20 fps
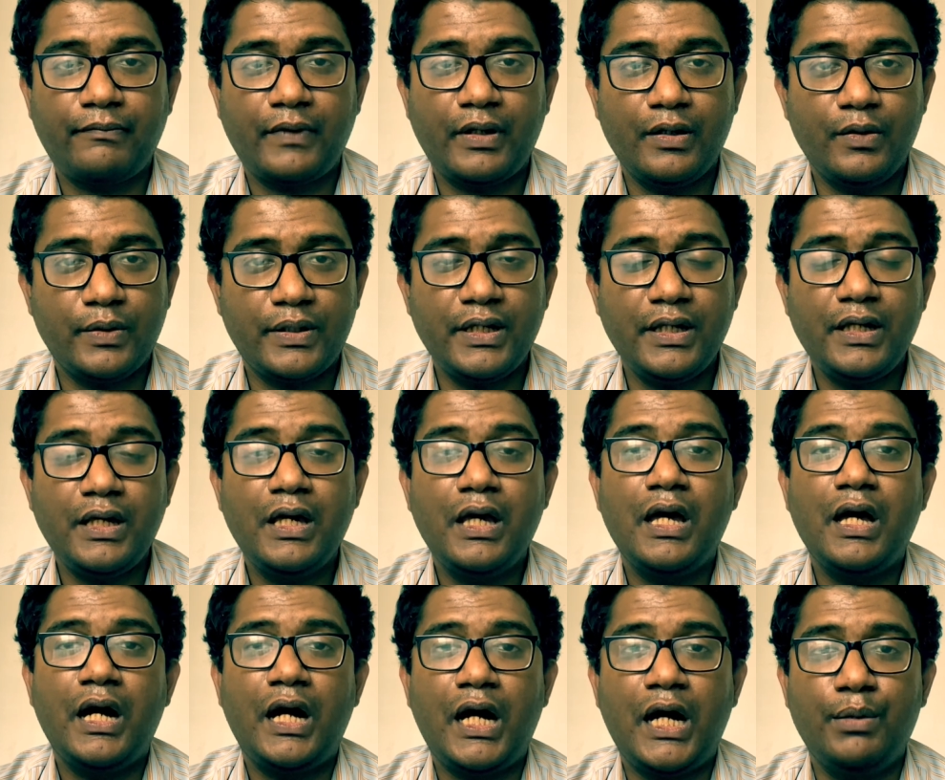Okay.
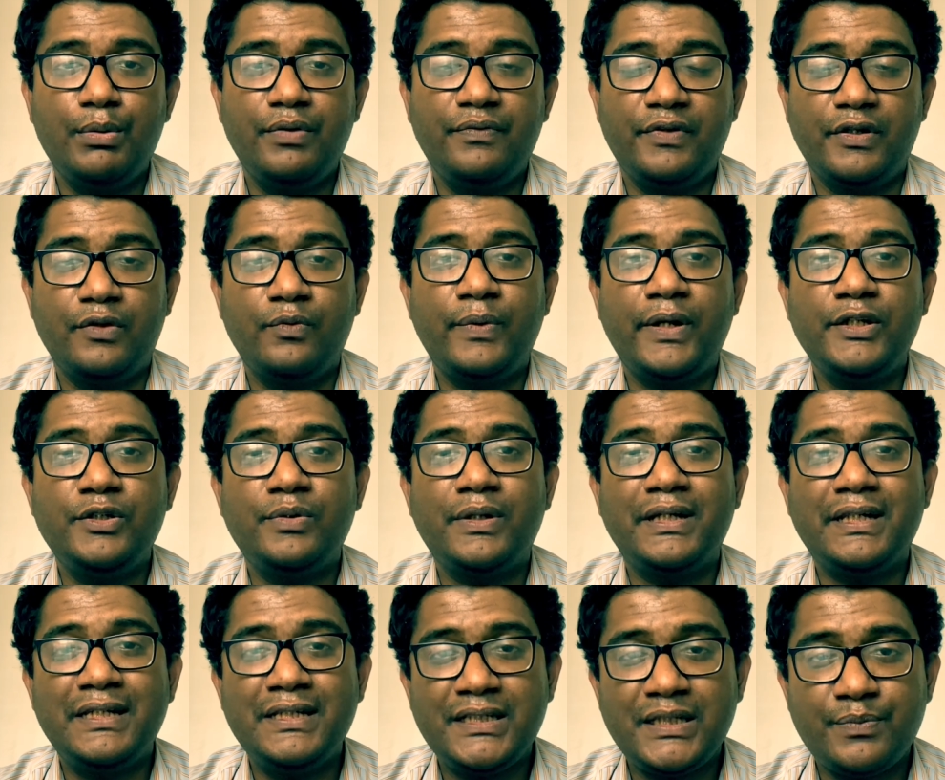However, when you are
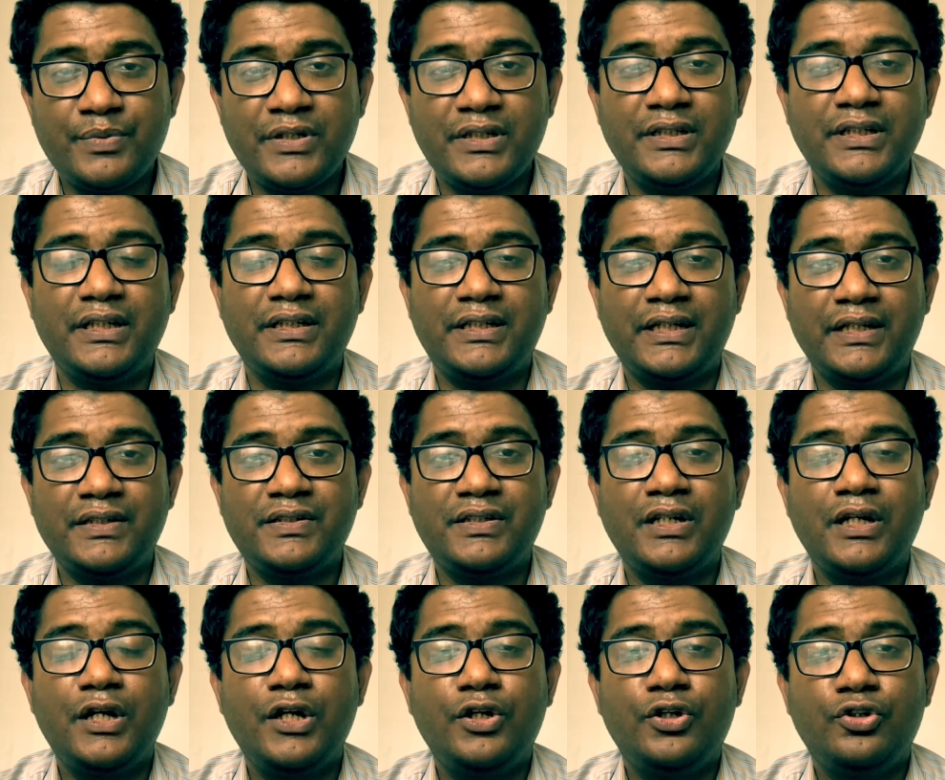interpreting the test,
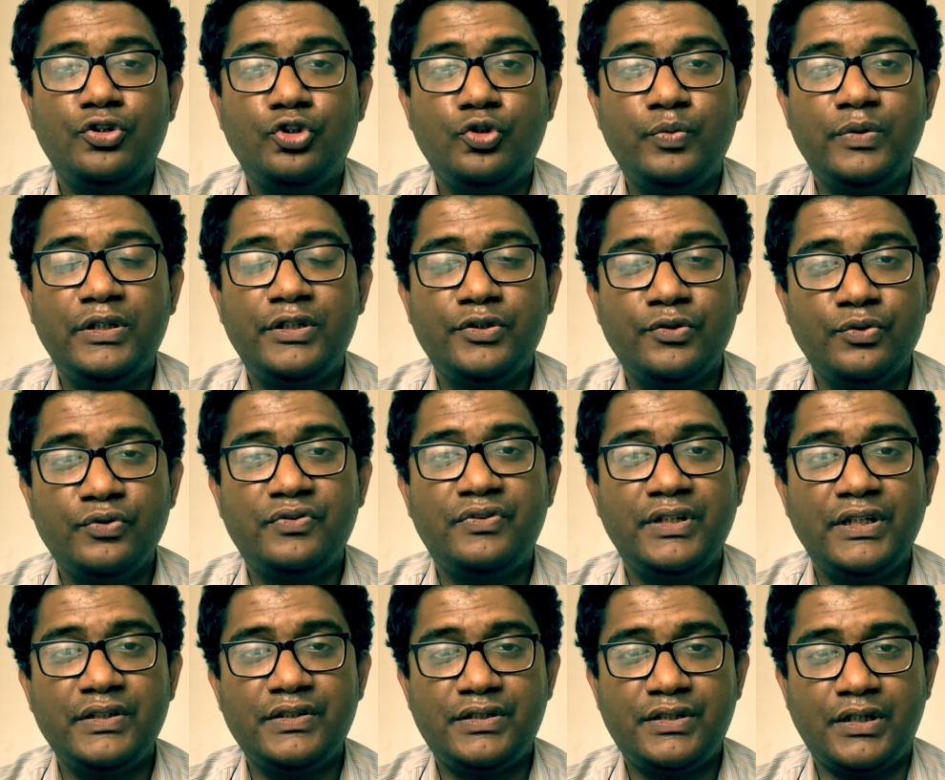you will use
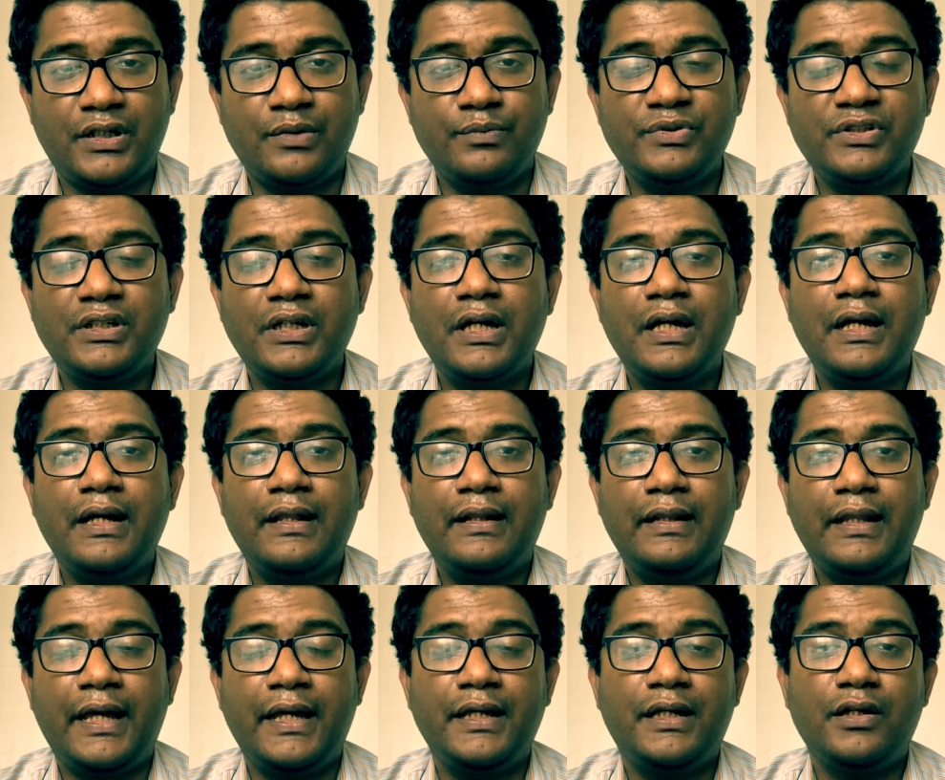these terms
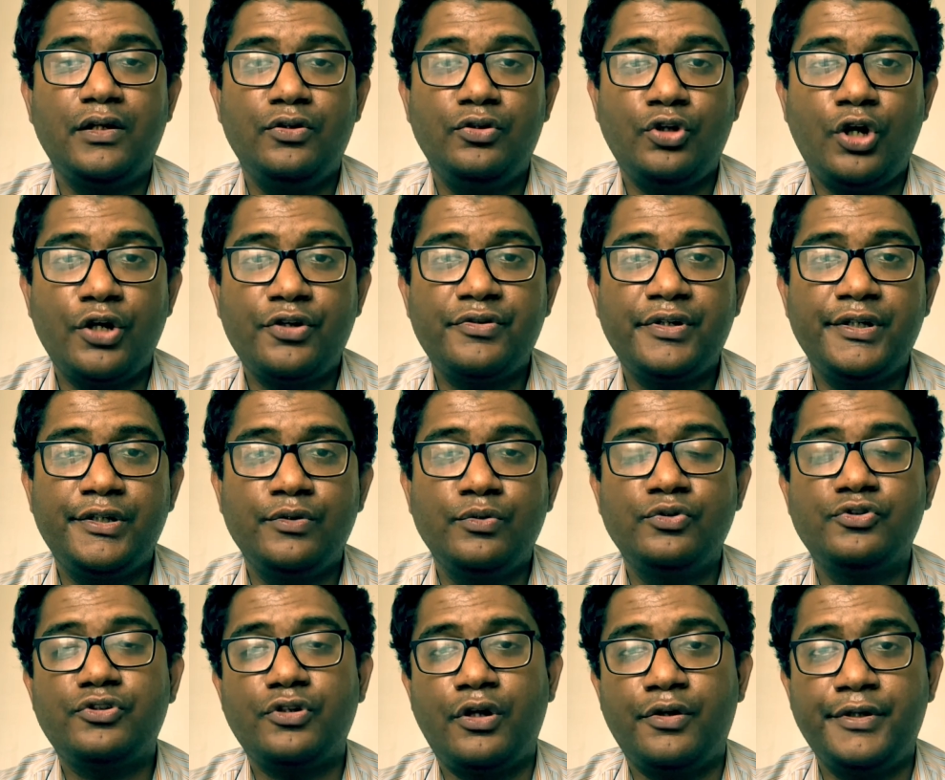like not
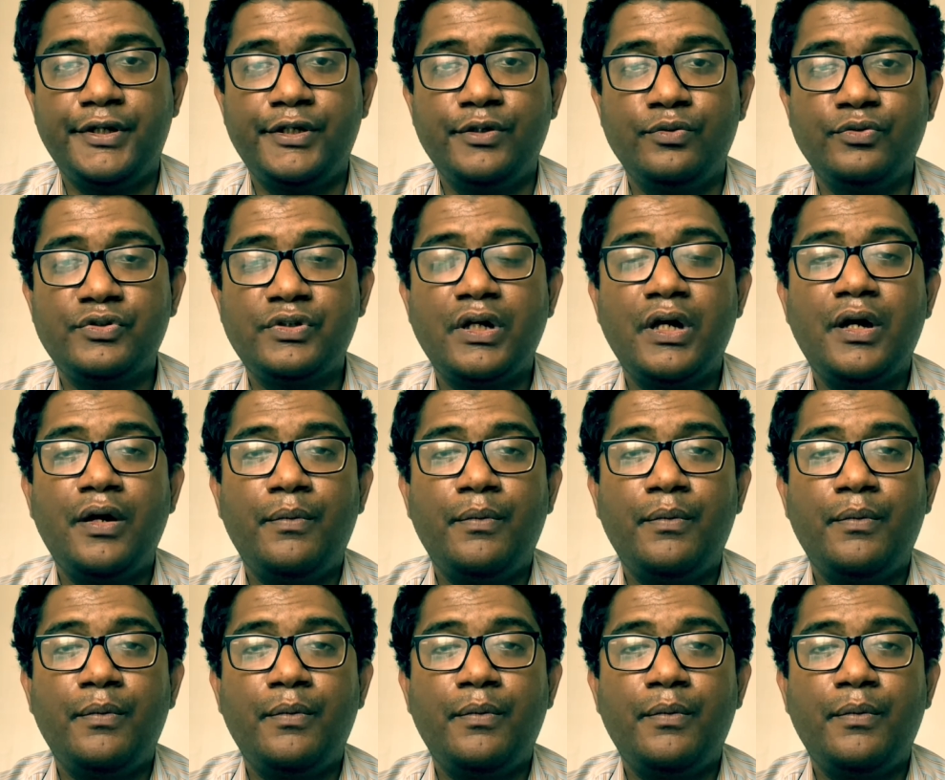reduced or reduced.